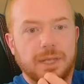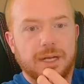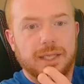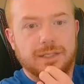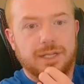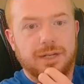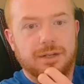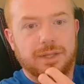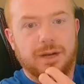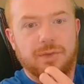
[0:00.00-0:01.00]
Getting a
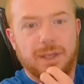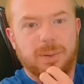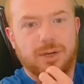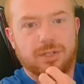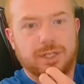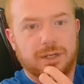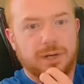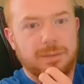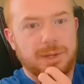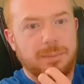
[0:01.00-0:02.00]
tingle that a vampire
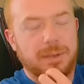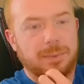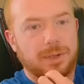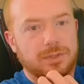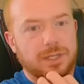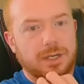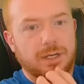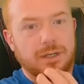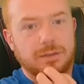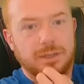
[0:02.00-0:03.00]
chicken raid may be approaching.
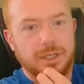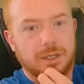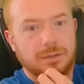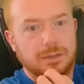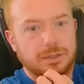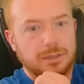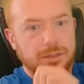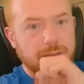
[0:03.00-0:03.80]
Oh no.